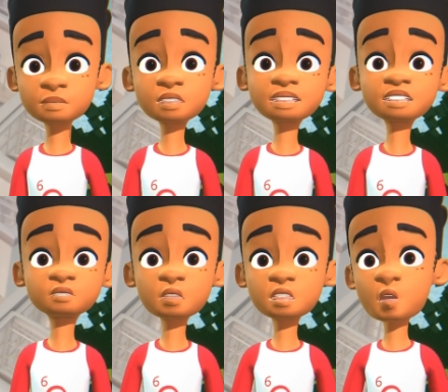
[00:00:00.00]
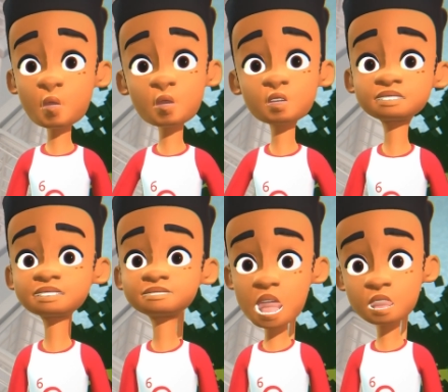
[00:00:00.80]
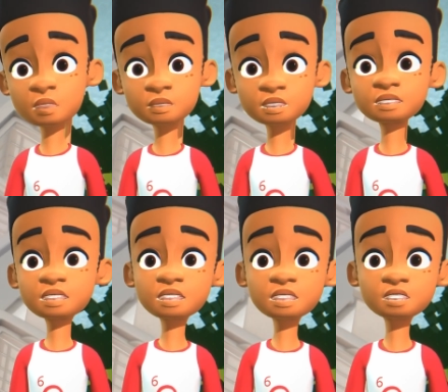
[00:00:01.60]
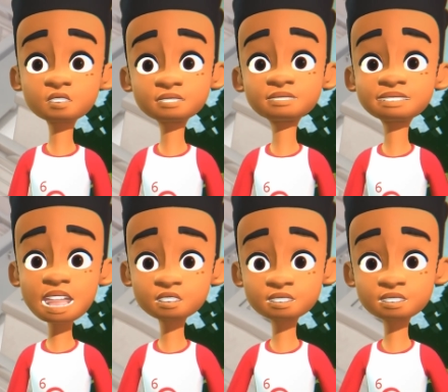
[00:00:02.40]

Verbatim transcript: it's put into a cold environment, loses